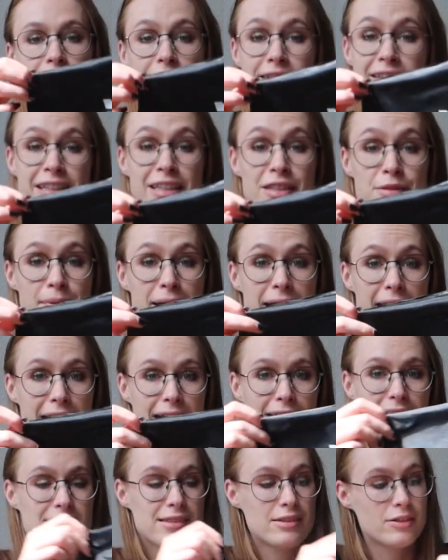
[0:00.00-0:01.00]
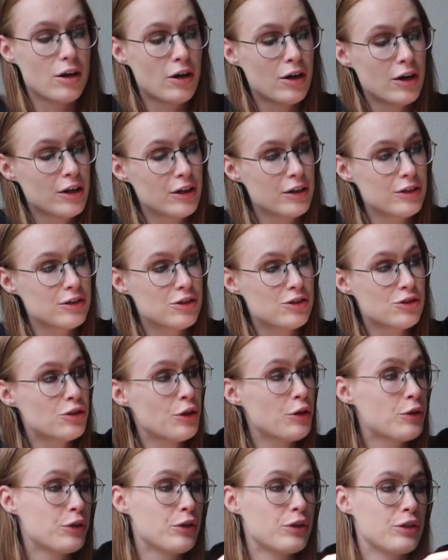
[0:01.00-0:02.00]
These bags are
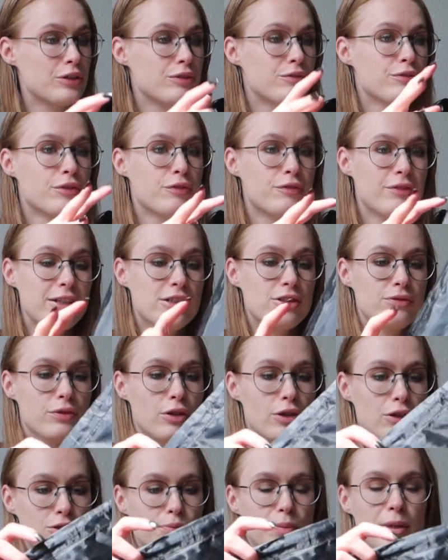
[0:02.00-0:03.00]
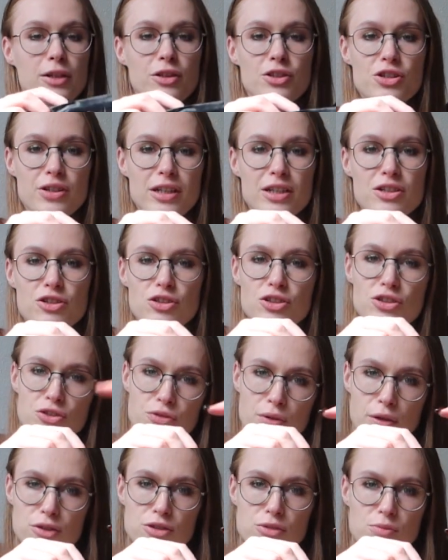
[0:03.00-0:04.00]
so good for festivals because you can just
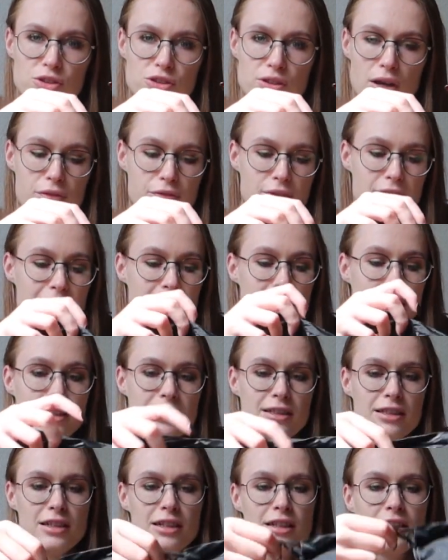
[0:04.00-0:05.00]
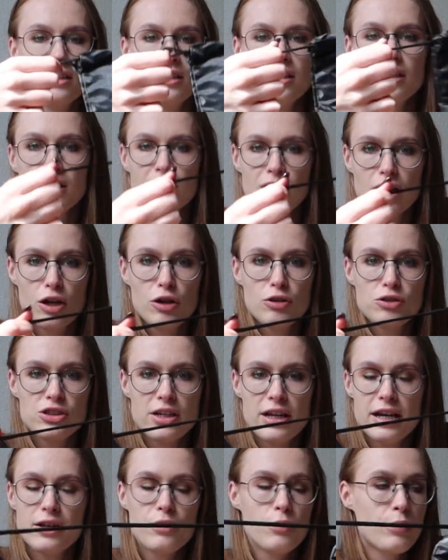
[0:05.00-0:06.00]
throw some stuff in, close
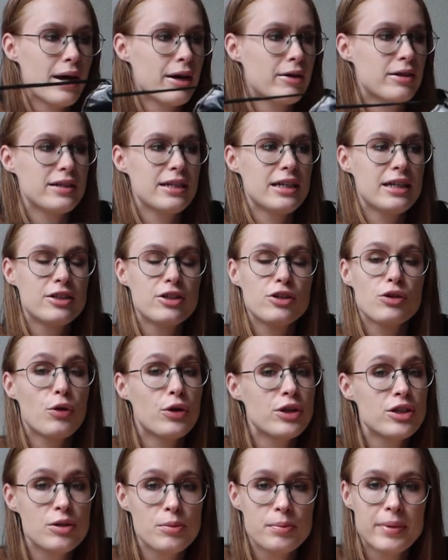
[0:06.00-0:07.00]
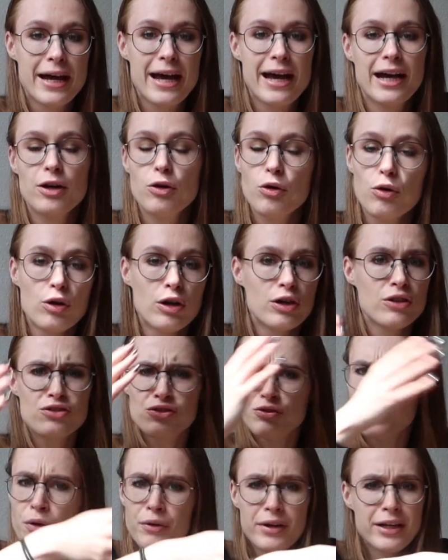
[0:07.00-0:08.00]
it, wear it either on your back or
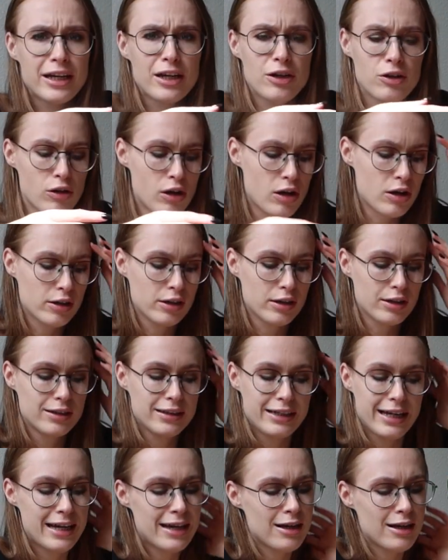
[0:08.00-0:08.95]
throw it in your locker.